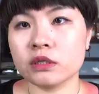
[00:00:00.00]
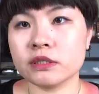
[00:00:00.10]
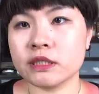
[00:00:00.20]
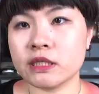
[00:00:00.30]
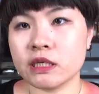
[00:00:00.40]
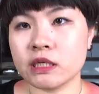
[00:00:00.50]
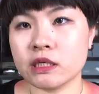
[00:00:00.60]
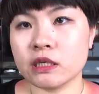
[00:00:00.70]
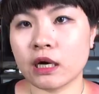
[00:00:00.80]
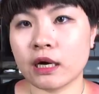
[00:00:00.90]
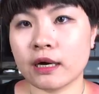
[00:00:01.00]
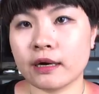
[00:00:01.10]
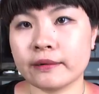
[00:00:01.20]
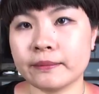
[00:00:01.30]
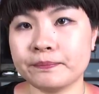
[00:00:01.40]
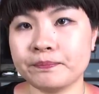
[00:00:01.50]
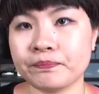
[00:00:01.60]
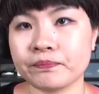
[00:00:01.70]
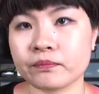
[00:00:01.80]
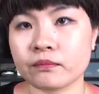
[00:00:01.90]
the um,
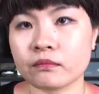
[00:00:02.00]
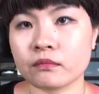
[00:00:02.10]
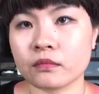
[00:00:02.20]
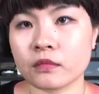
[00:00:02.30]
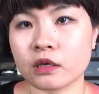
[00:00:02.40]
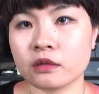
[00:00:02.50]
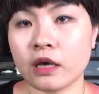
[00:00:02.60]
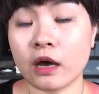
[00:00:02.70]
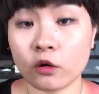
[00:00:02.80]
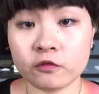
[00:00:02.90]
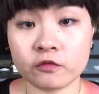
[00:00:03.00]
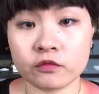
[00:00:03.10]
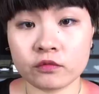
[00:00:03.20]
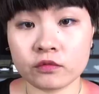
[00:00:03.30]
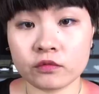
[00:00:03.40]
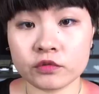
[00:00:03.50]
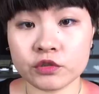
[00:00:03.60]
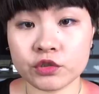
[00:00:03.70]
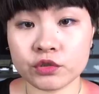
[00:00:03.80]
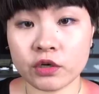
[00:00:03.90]
the Elf
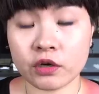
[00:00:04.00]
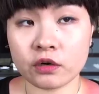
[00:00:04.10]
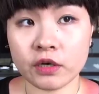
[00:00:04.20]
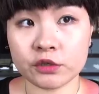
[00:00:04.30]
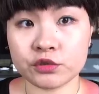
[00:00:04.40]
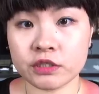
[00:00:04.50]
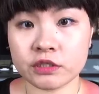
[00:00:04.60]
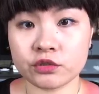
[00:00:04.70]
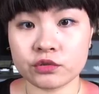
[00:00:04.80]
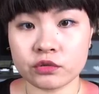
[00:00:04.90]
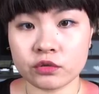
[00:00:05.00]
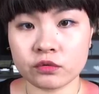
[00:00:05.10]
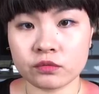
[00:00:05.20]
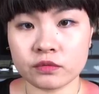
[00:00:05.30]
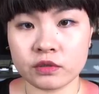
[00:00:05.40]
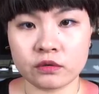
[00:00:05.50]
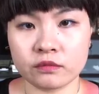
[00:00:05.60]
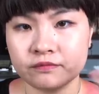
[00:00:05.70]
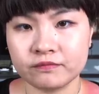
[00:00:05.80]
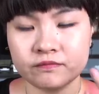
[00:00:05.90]
stu uh, H D Studio, you
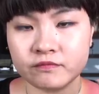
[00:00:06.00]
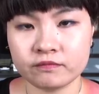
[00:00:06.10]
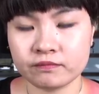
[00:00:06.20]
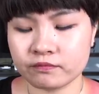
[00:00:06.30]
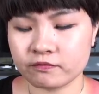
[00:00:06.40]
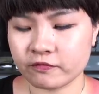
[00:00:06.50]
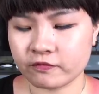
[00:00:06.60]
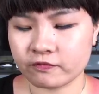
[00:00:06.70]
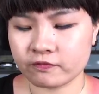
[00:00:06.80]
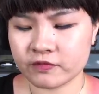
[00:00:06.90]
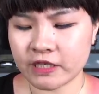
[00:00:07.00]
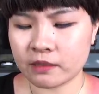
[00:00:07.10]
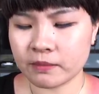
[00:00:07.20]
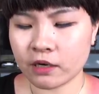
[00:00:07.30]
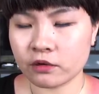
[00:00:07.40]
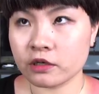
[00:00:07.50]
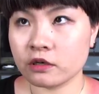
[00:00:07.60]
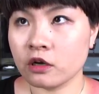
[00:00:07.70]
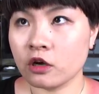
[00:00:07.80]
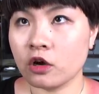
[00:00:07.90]
know, setting
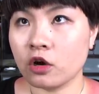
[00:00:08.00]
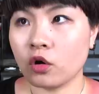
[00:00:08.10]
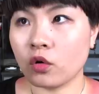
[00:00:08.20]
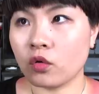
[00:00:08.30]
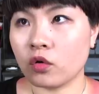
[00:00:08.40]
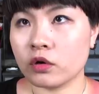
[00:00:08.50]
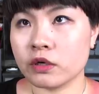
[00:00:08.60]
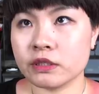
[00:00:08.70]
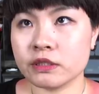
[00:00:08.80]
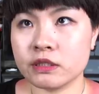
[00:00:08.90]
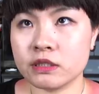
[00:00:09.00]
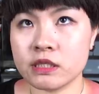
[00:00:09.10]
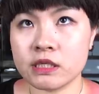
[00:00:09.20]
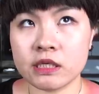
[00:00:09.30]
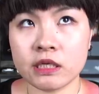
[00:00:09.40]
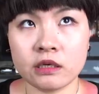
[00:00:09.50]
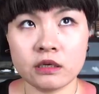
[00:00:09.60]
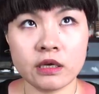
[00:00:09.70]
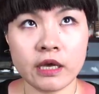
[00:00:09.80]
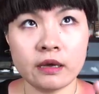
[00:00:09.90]
powder, or
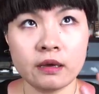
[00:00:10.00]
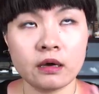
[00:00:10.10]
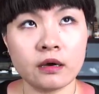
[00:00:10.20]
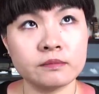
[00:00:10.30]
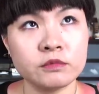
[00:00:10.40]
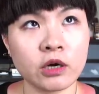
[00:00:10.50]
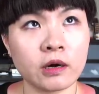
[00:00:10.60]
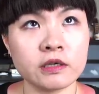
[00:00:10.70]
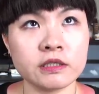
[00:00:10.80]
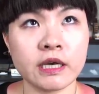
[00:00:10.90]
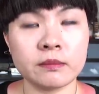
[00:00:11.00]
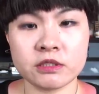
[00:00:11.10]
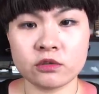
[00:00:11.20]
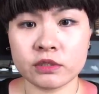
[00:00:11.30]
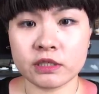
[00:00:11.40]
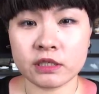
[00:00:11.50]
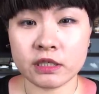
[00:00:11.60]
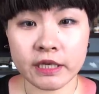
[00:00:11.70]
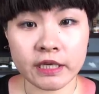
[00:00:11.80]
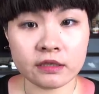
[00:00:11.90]
the uh, um, Tarte Amazonian
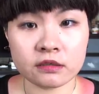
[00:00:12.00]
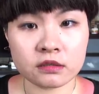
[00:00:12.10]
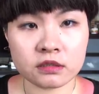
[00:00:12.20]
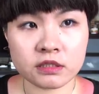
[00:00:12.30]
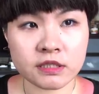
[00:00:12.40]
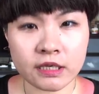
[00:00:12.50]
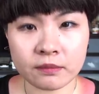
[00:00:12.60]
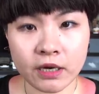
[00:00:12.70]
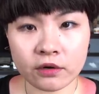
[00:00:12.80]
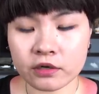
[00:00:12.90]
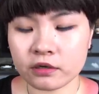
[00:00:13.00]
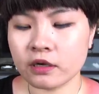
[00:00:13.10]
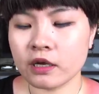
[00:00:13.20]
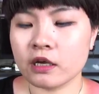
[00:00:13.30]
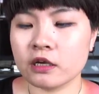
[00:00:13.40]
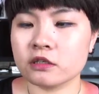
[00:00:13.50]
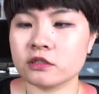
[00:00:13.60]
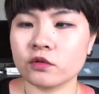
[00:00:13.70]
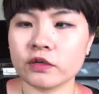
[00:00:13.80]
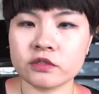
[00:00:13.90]
Clay setting powder.
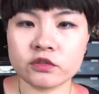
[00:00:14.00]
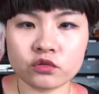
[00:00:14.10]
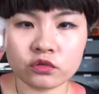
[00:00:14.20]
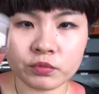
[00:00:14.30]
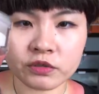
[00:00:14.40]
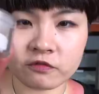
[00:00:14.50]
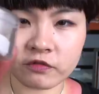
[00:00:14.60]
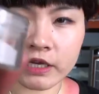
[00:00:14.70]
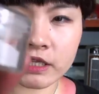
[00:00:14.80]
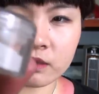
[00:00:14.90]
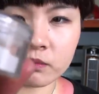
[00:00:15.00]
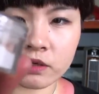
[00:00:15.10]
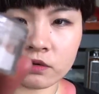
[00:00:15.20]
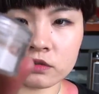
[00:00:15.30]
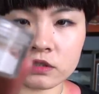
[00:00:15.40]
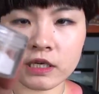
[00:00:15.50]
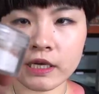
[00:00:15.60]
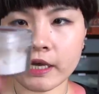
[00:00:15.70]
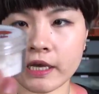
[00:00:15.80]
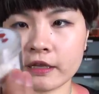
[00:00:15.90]
So it's super finely milled,
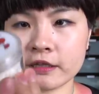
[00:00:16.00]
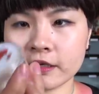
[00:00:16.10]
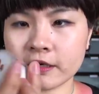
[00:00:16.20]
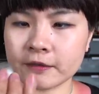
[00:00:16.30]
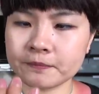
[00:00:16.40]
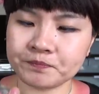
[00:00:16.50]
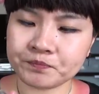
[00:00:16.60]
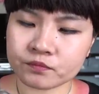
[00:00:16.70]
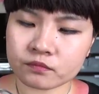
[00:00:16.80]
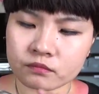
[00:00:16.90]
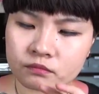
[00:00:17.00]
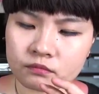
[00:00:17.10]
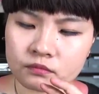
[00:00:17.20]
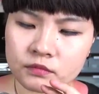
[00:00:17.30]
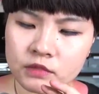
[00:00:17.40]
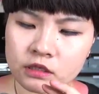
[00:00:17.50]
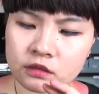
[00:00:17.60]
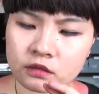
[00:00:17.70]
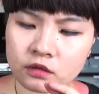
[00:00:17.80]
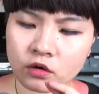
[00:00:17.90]
and um,
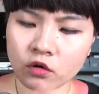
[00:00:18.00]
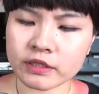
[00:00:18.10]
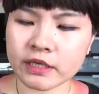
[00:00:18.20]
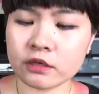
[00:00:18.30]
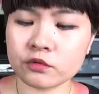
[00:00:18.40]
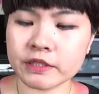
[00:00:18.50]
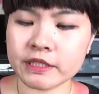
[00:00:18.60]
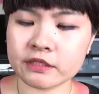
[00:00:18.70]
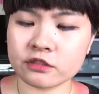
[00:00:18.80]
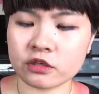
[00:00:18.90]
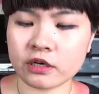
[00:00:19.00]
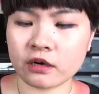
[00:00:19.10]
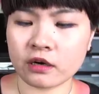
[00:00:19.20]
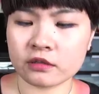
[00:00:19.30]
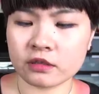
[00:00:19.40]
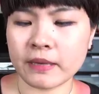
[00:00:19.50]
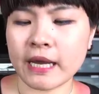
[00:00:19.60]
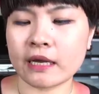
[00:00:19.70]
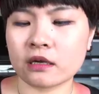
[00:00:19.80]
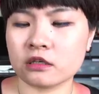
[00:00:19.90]
all the ingredients are on the
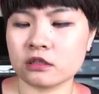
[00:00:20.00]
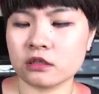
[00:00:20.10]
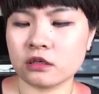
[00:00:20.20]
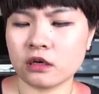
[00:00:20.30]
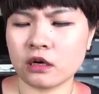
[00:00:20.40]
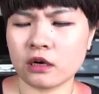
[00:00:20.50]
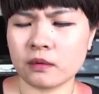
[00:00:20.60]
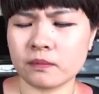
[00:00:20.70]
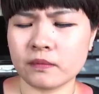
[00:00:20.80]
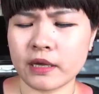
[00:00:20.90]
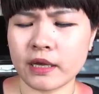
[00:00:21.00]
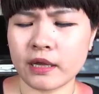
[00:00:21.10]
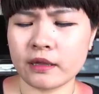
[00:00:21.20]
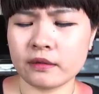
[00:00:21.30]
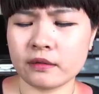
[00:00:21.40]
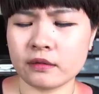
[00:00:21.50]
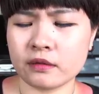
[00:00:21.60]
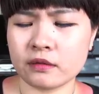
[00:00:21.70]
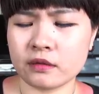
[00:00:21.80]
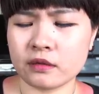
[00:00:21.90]
back, um, and
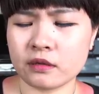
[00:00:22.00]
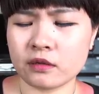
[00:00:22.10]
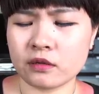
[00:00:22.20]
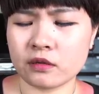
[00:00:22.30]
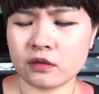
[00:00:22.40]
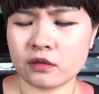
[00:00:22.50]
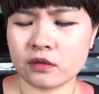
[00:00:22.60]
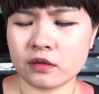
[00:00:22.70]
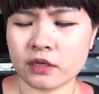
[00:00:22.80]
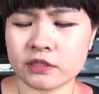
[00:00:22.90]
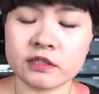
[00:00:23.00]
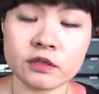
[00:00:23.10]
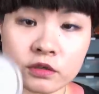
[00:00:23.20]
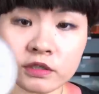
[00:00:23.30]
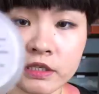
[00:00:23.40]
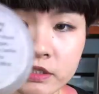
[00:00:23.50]
it's literally